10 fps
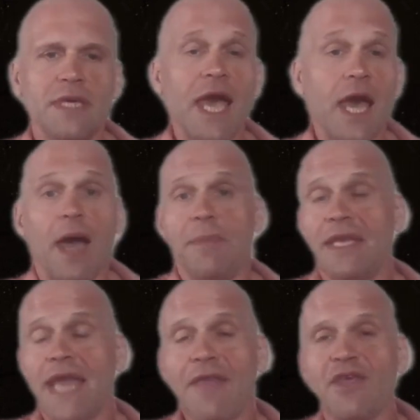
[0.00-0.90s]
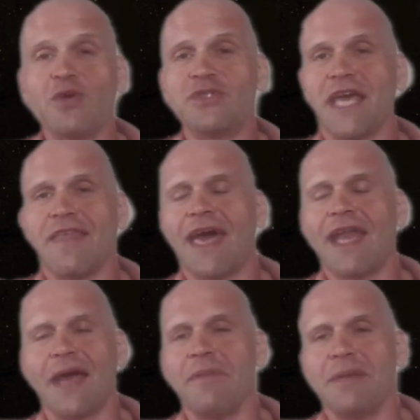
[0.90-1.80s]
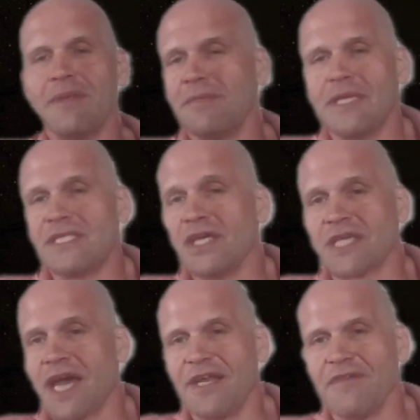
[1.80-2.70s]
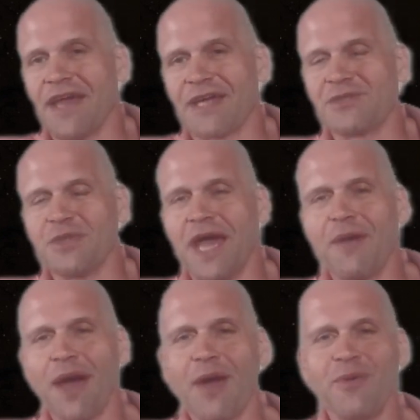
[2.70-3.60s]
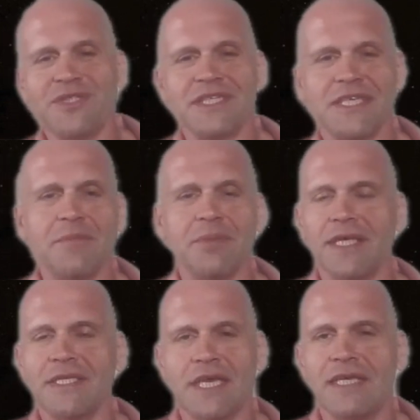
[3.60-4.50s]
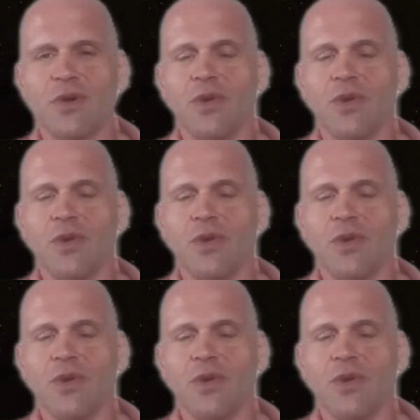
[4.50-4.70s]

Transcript: yeah, I mean, now that you say that, I mean, it does. Like, I wish it didn't, but it